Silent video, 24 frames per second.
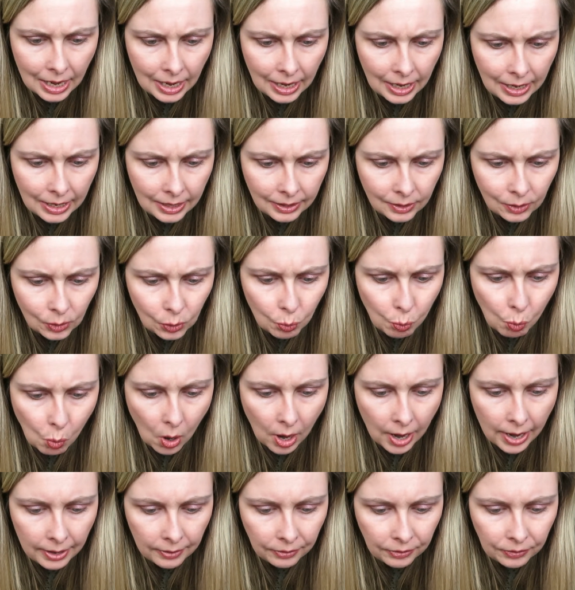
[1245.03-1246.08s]
He and his
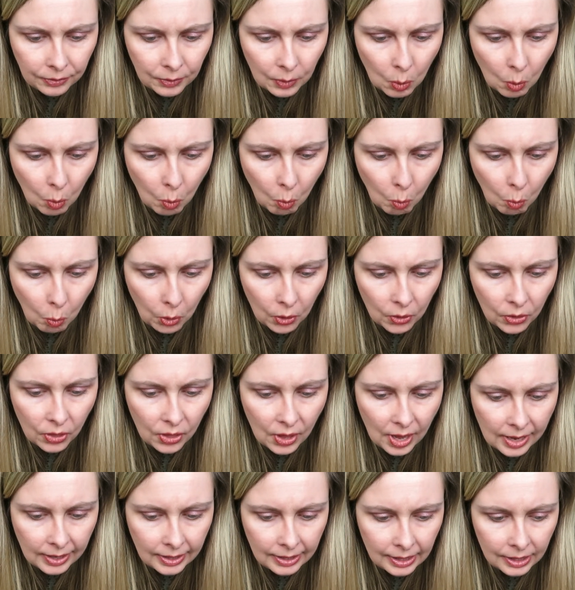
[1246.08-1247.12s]
wife were
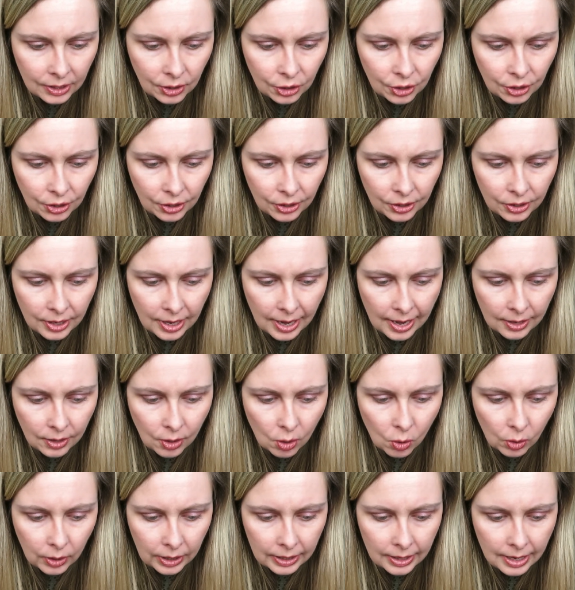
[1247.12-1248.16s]
then interned
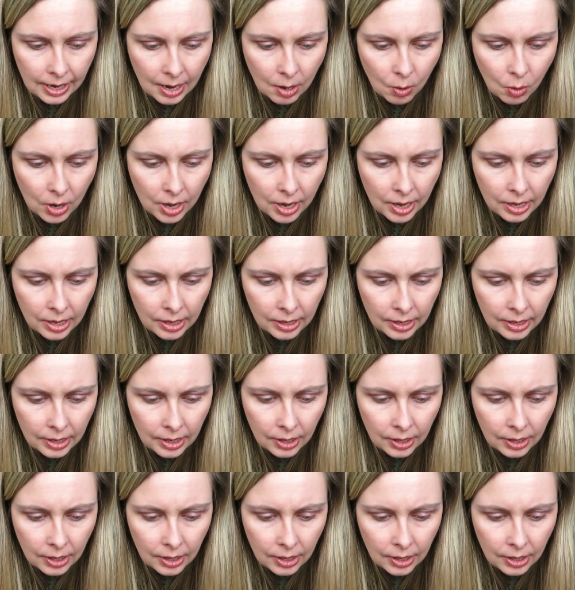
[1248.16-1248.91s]
at Okinawa.